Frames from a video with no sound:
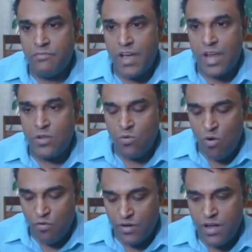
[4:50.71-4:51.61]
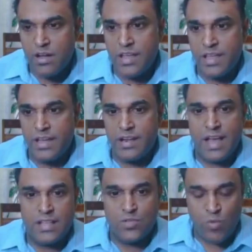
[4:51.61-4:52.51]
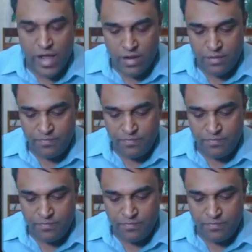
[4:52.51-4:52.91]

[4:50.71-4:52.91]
value over here as well.